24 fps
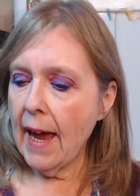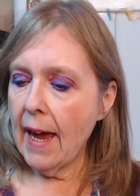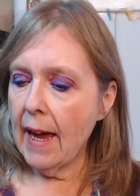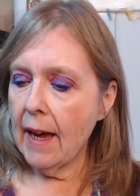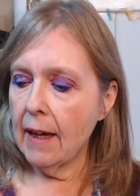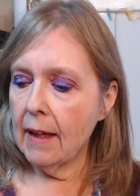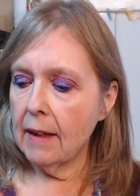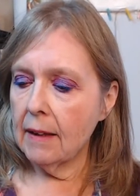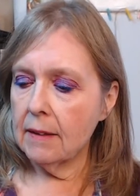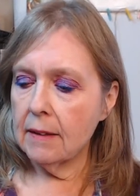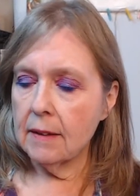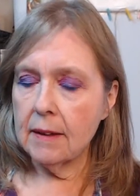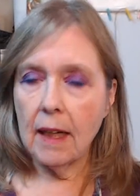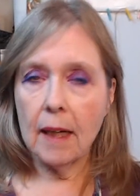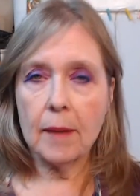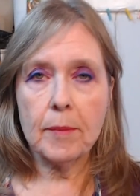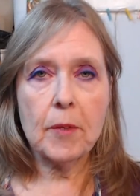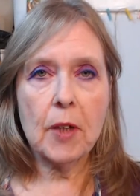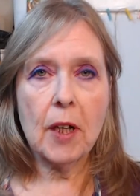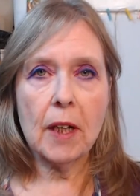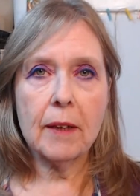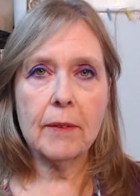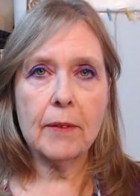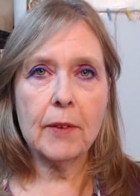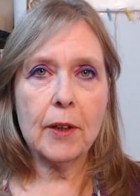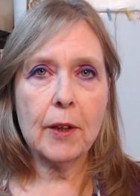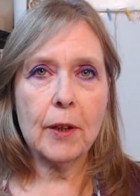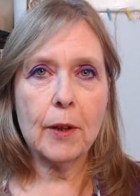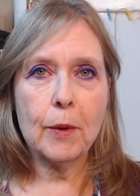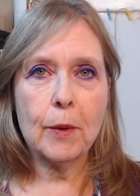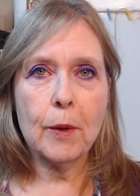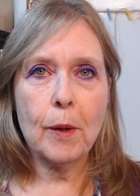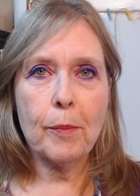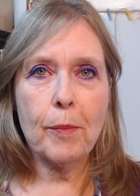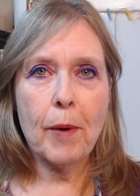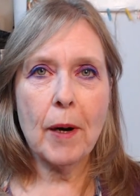and I'm not even
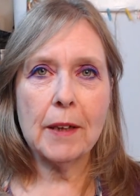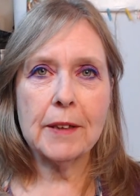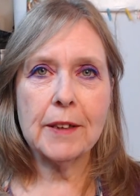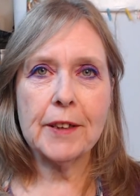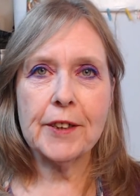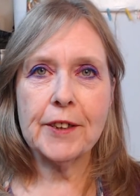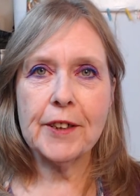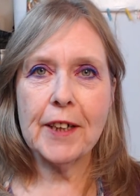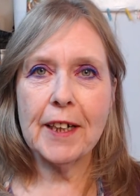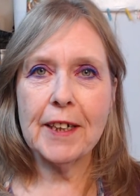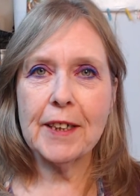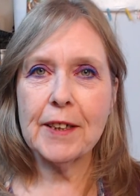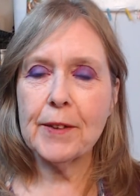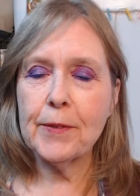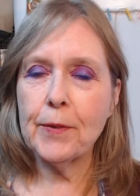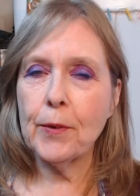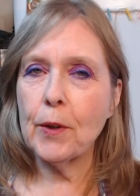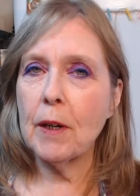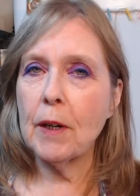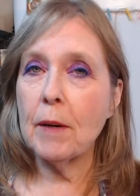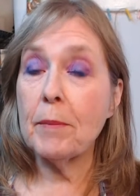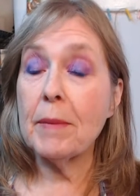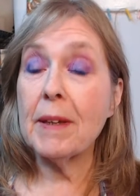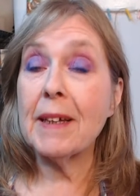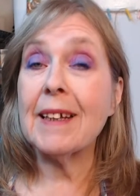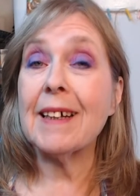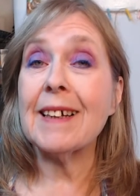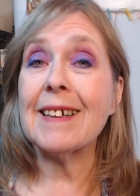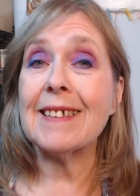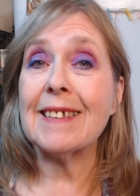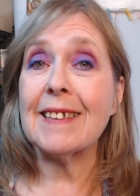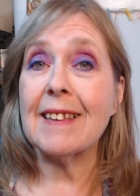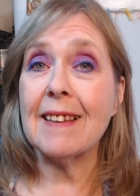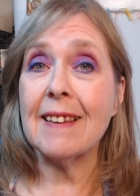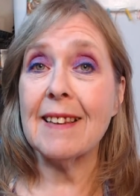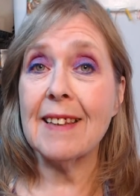going to apologize for it
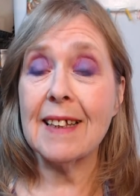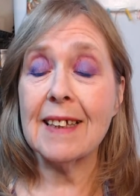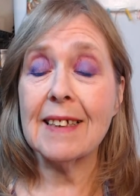because